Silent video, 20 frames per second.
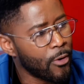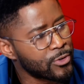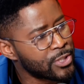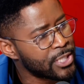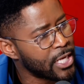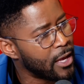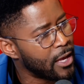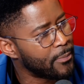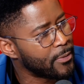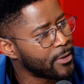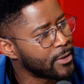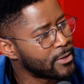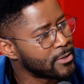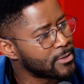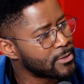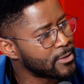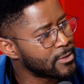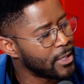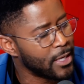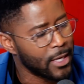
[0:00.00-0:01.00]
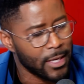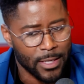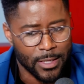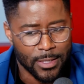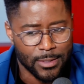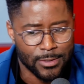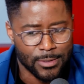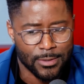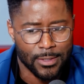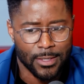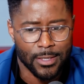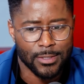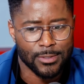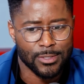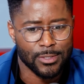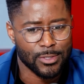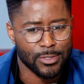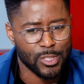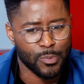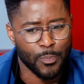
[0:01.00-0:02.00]
Bowl champions, and he's
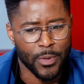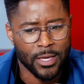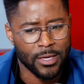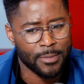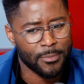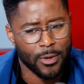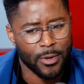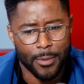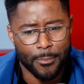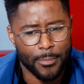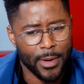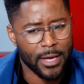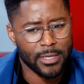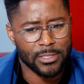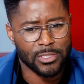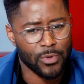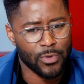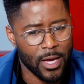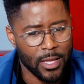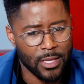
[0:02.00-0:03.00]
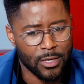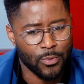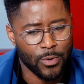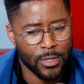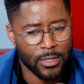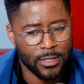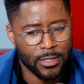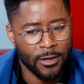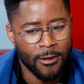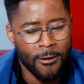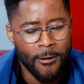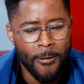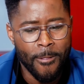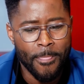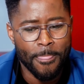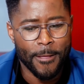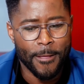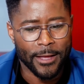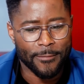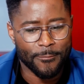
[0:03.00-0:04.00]
speaking about it so eloquently.
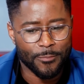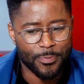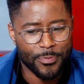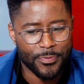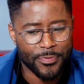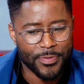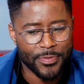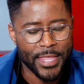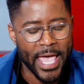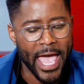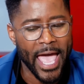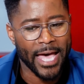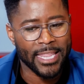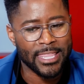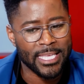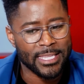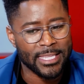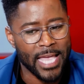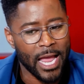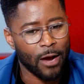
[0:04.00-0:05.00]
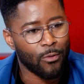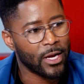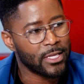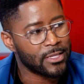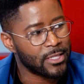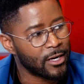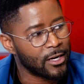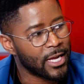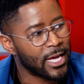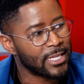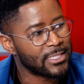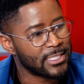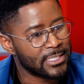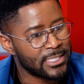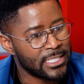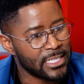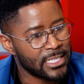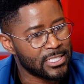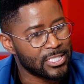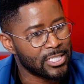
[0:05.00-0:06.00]
Like that, I think that right there got the
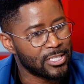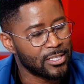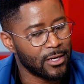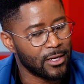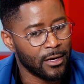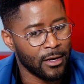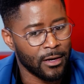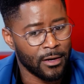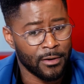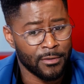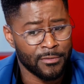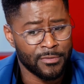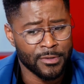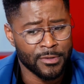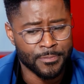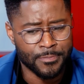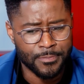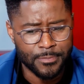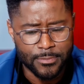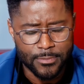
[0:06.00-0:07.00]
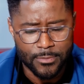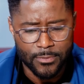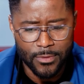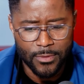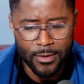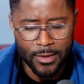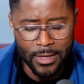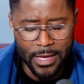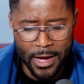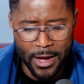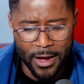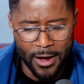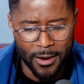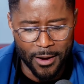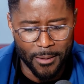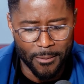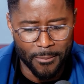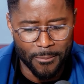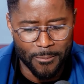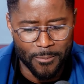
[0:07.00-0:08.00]
attention of
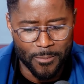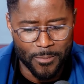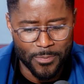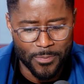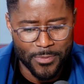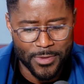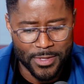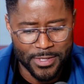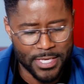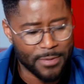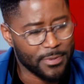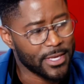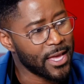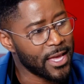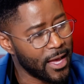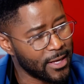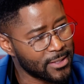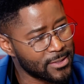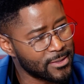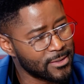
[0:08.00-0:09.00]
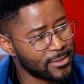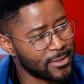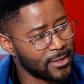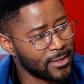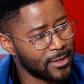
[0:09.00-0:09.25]
CBS,